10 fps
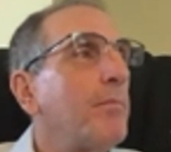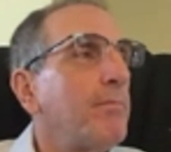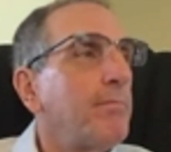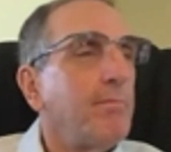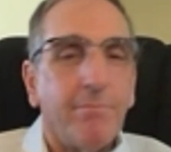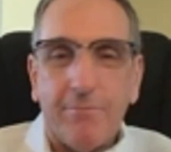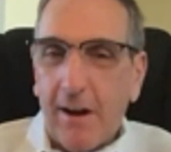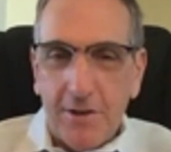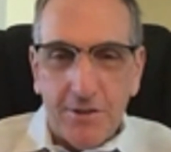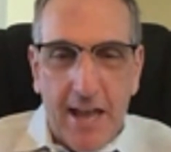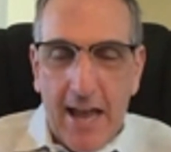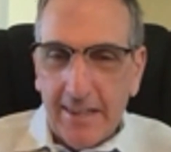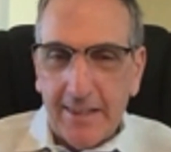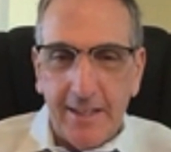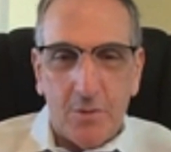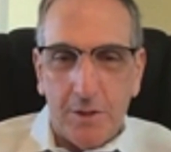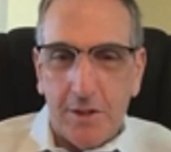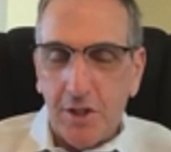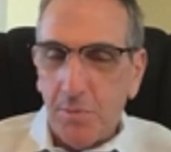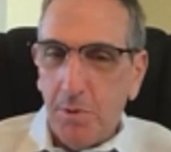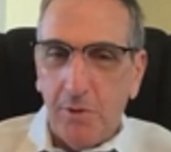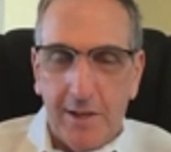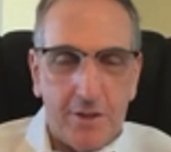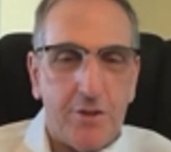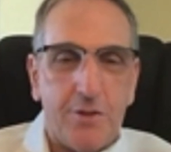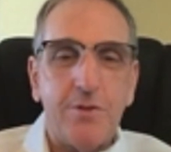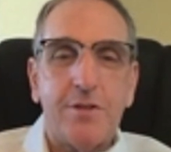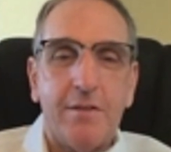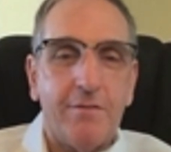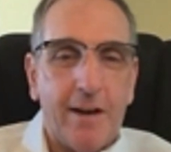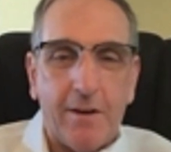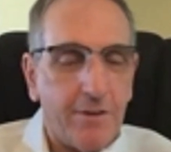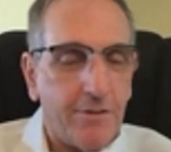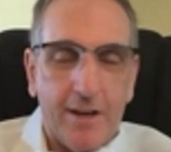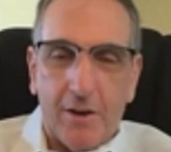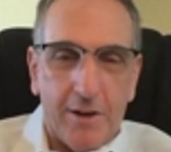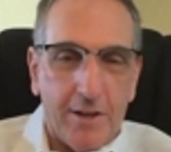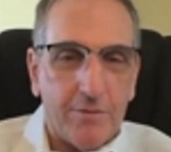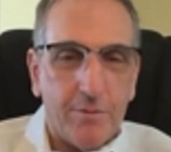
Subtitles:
various athletes with dispute issues in various areas,